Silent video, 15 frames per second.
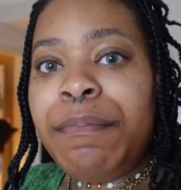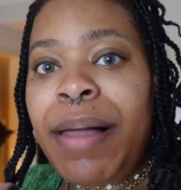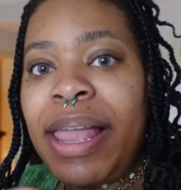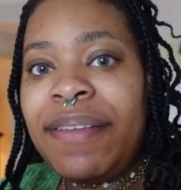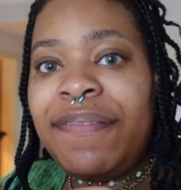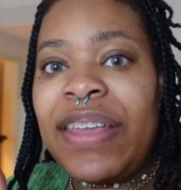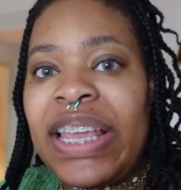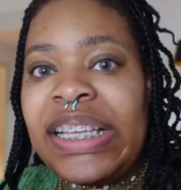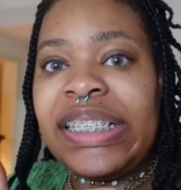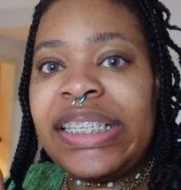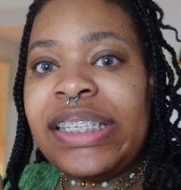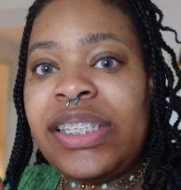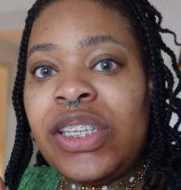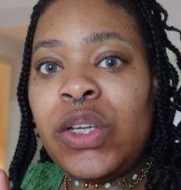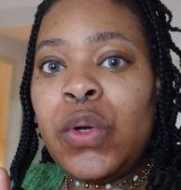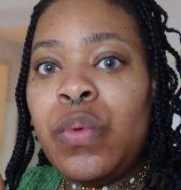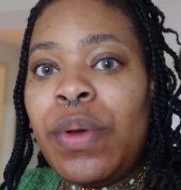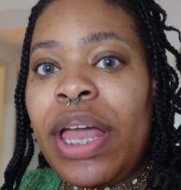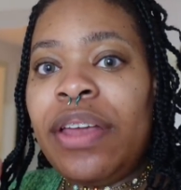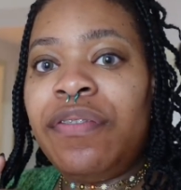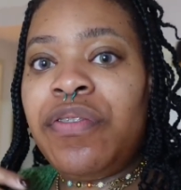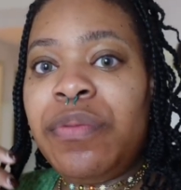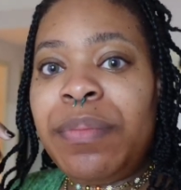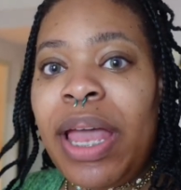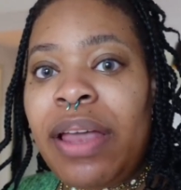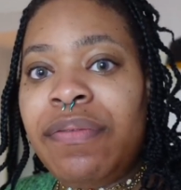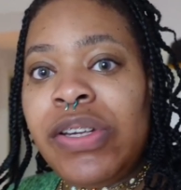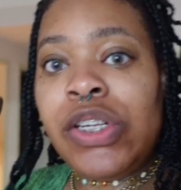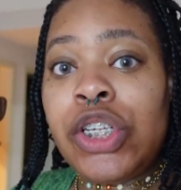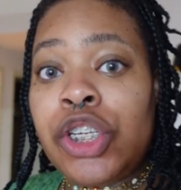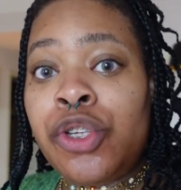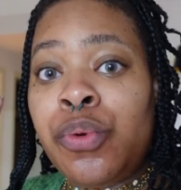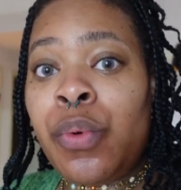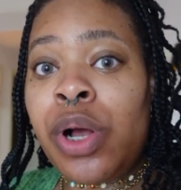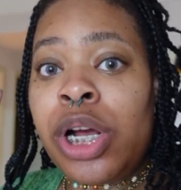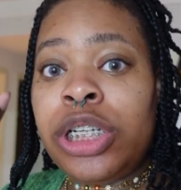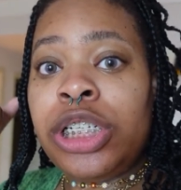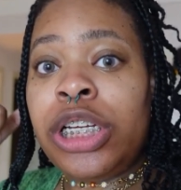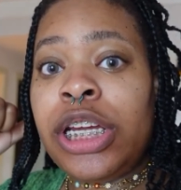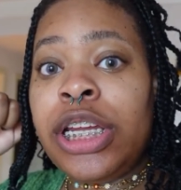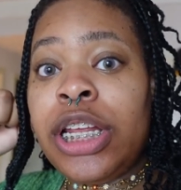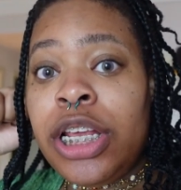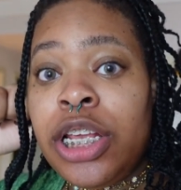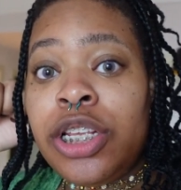My face is still wet from having just washed it,